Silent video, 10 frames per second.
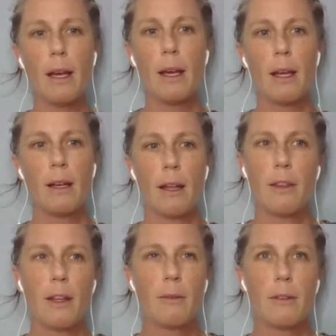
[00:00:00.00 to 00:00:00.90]

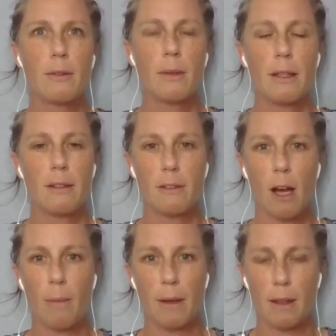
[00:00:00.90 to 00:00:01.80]
nothing was really
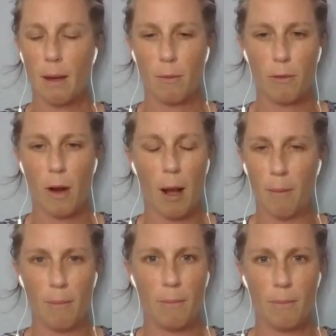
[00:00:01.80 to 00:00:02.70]
stopping them
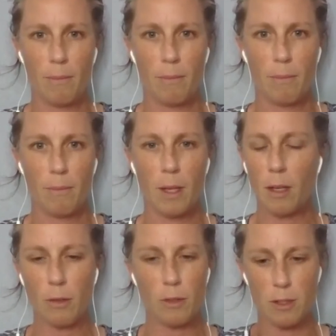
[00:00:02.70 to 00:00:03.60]
from,
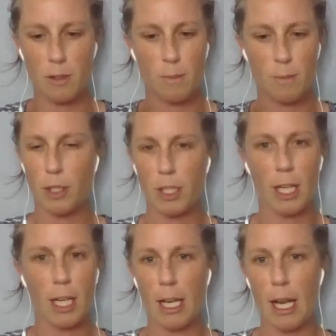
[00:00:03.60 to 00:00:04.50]
just
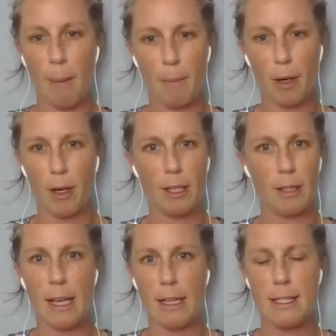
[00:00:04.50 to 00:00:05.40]
pushing a number
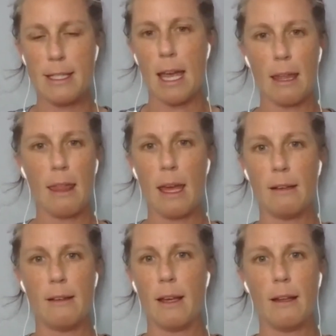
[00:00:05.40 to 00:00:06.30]
and saying they
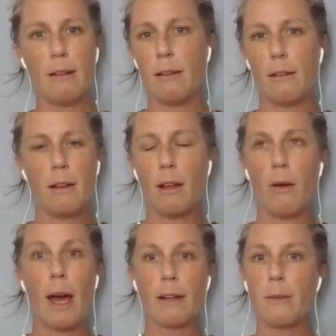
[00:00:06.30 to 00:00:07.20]
did,
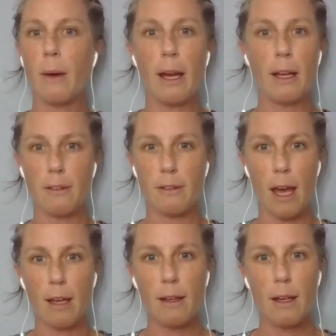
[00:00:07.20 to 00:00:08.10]
X, Y, or
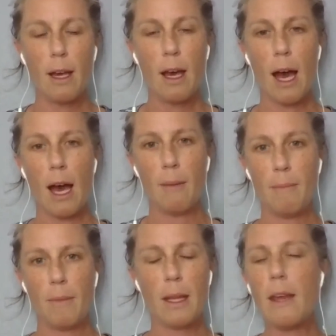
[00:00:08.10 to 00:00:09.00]
Z,
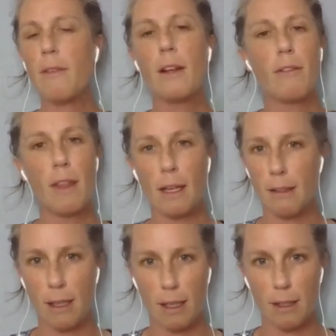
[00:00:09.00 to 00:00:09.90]
even if they
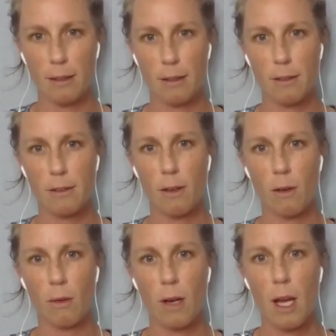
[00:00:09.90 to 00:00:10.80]
didn't.
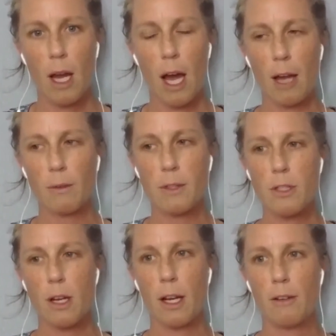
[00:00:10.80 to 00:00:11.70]
So I was
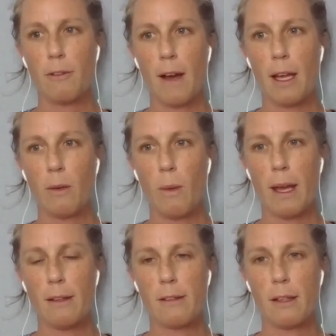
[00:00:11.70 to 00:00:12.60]
trying to find
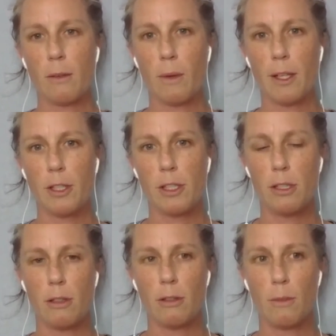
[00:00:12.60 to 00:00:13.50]
ways in which
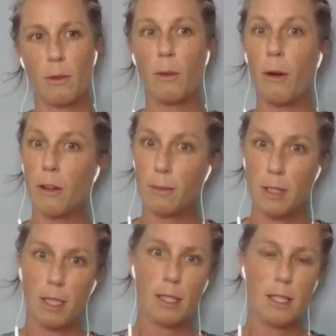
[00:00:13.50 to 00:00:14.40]
to promote them
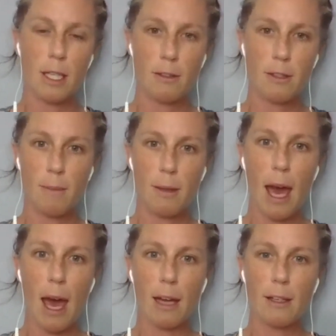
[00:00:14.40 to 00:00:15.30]
to continue to be
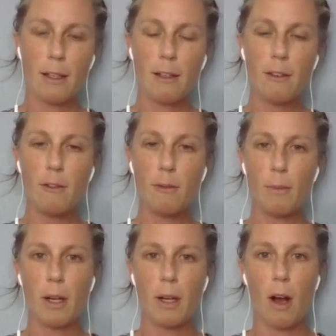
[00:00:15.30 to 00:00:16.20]
active,
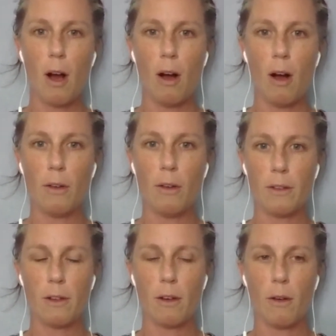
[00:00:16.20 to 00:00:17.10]
but
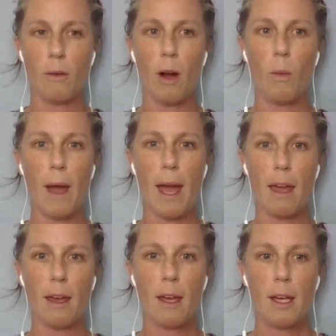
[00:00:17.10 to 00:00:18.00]
also a
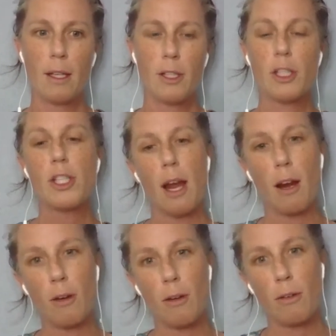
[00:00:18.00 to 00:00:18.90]
way to
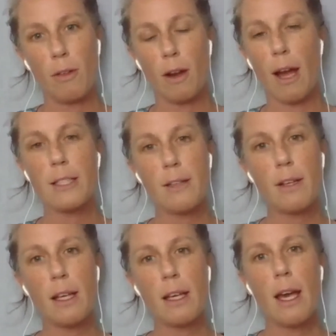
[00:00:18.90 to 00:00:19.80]
share their activity
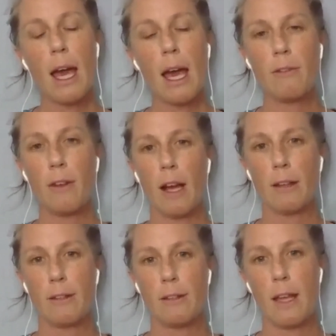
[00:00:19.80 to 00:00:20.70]
and for us to
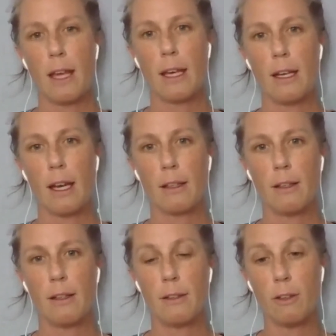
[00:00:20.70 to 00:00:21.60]
stay
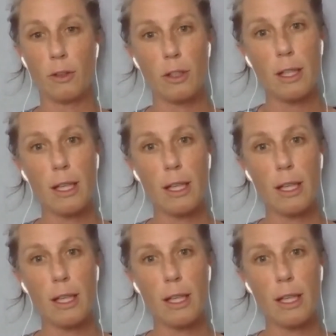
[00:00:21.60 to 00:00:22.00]
connected socially,